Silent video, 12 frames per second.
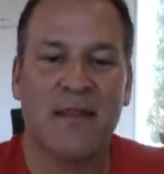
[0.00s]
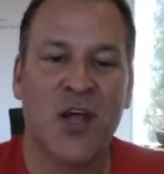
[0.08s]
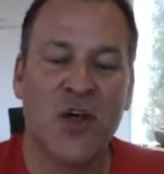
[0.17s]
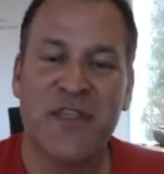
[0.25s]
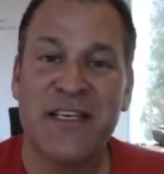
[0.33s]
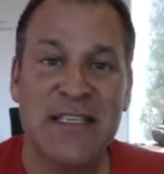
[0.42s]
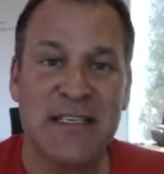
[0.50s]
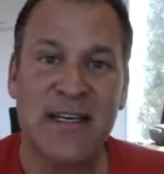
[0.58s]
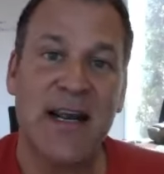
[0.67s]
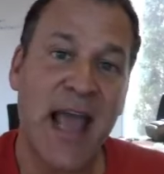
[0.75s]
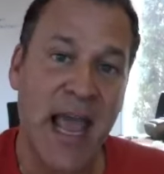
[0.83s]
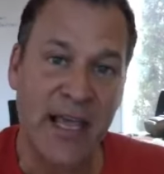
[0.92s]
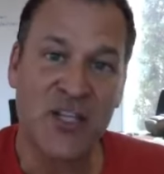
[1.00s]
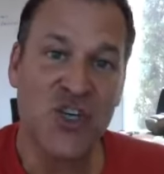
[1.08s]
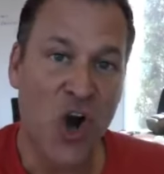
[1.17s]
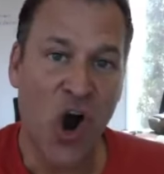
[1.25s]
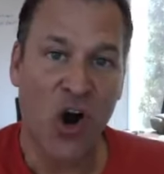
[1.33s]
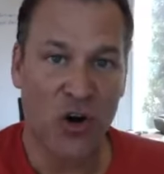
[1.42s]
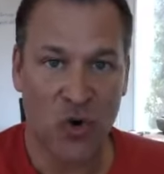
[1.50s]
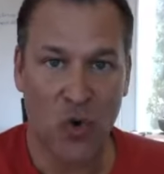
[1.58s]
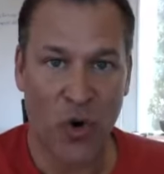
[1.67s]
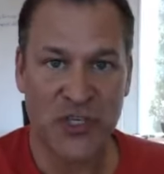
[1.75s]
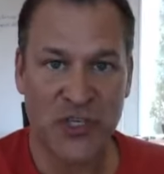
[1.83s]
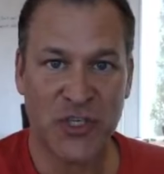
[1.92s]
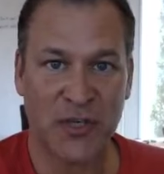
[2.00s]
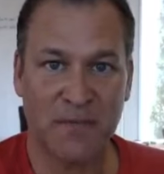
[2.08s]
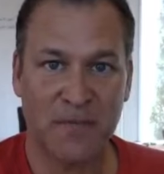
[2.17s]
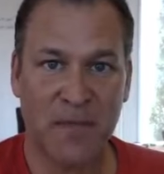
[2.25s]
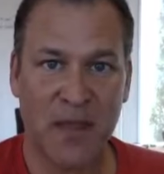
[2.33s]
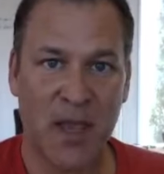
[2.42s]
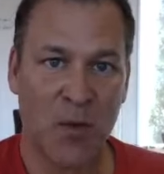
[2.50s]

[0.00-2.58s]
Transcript: You know, this is an HR question.